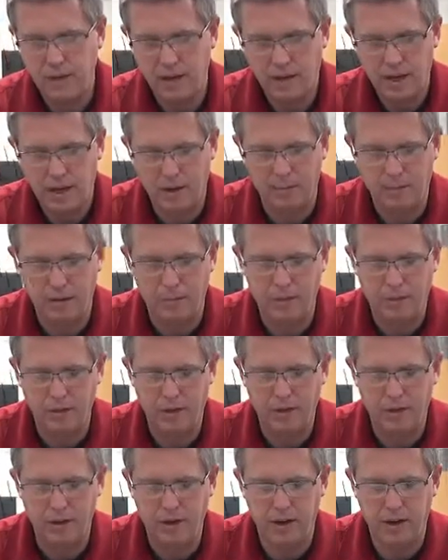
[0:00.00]
come up
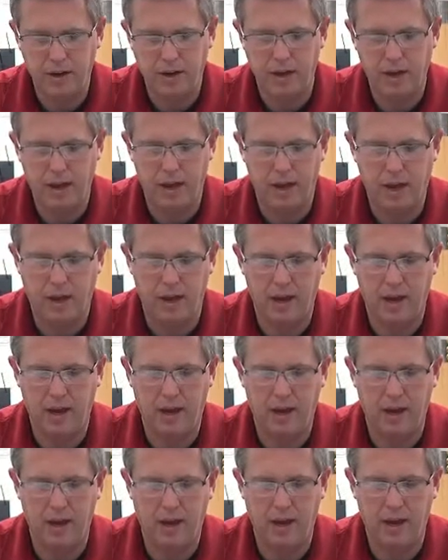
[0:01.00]
with it,
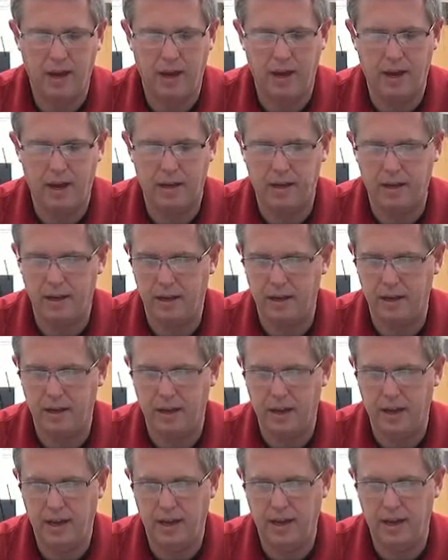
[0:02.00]
and I get
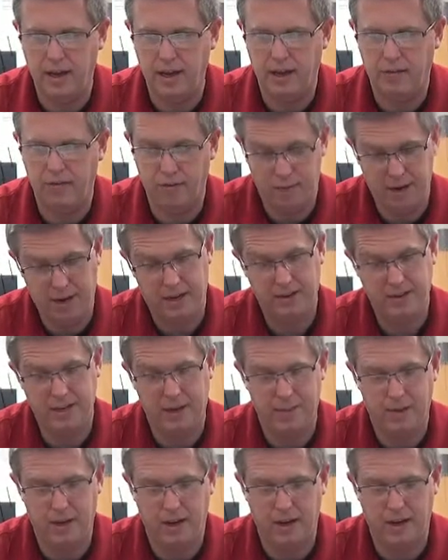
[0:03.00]
for my
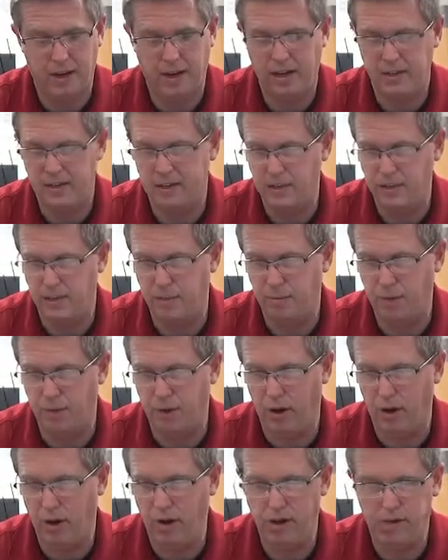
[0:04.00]
example, I get a
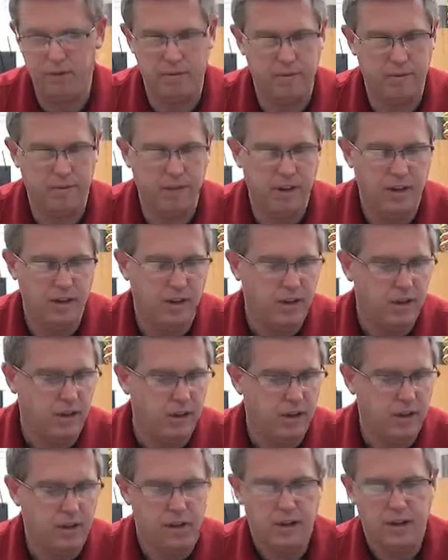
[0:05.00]
19.8
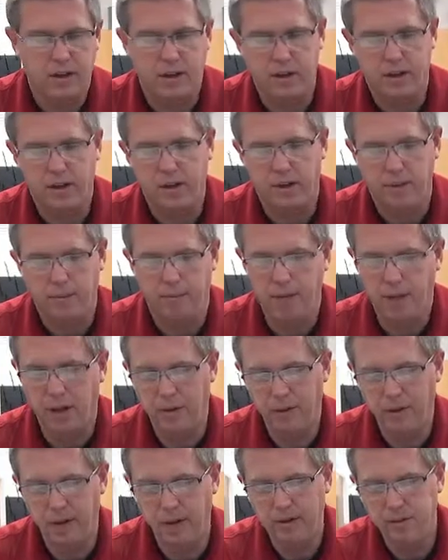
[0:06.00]

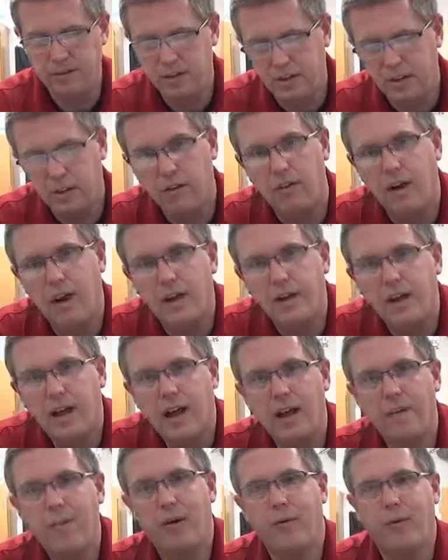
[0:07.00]
millimeters. Write that
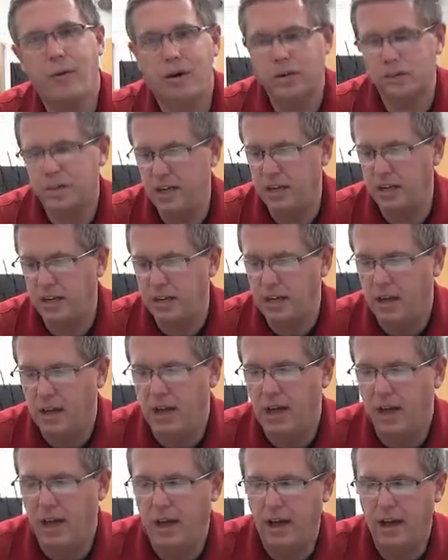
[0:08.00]
on my worksheet,
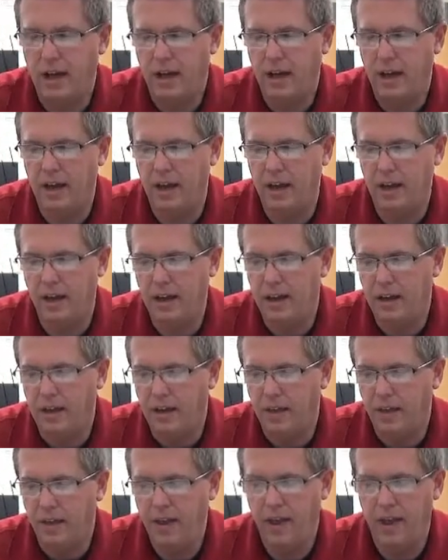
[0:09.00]
and
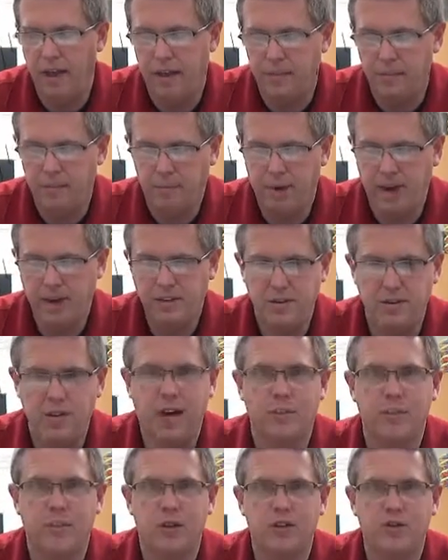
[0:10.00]
then my two
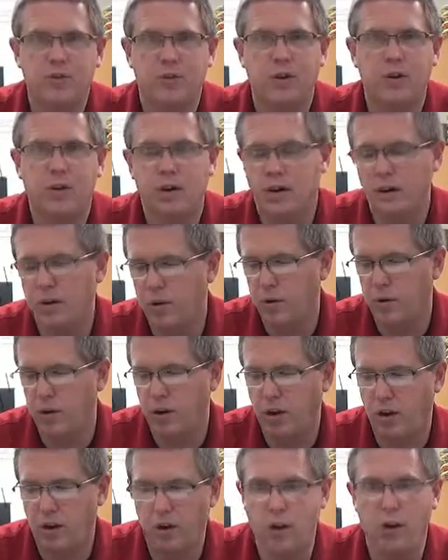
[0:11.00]
numbers were
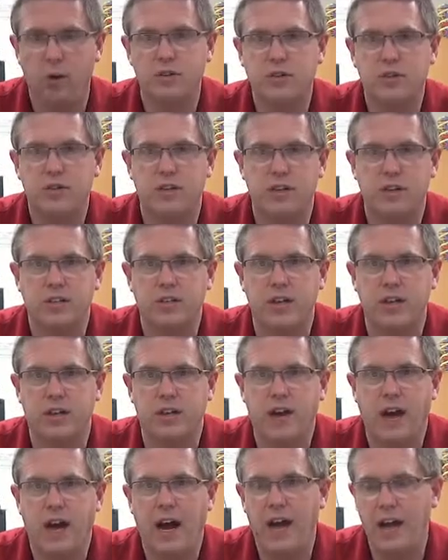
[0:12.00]
close to each
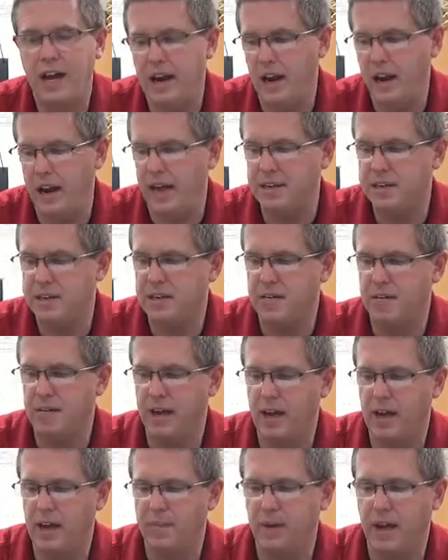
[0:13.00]
other. I had
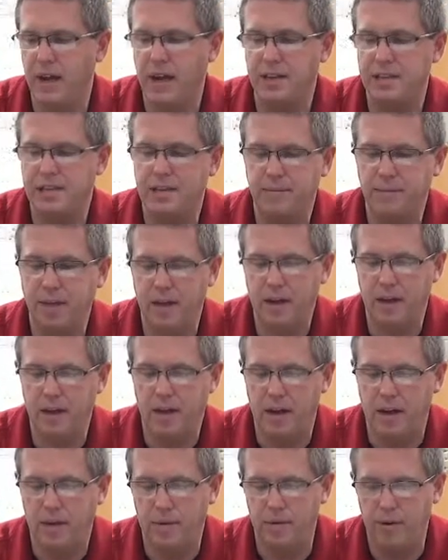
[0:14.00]
estimated my estimated
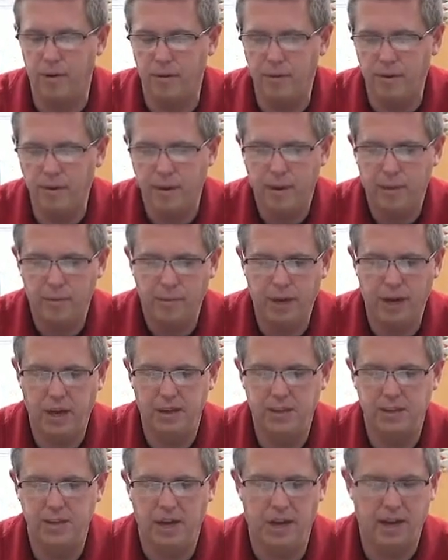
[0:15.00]
number
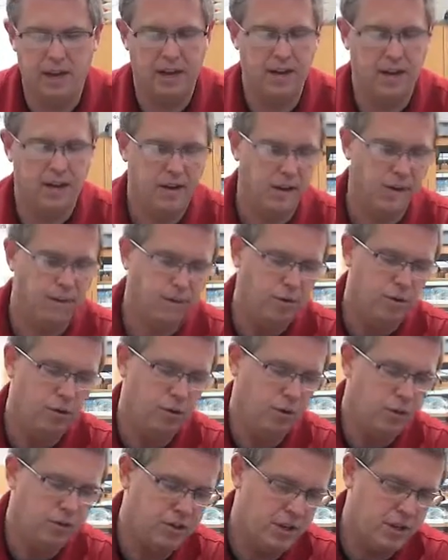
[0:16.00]
based on
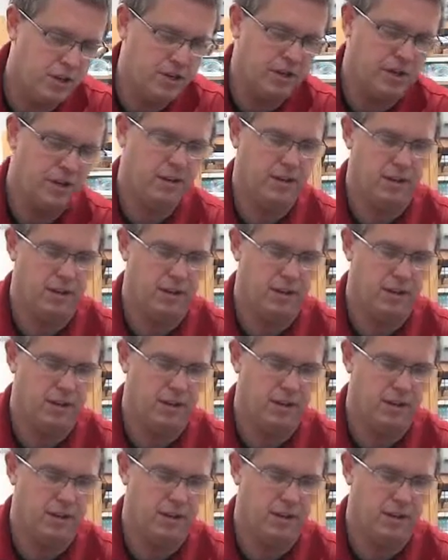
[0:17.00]
using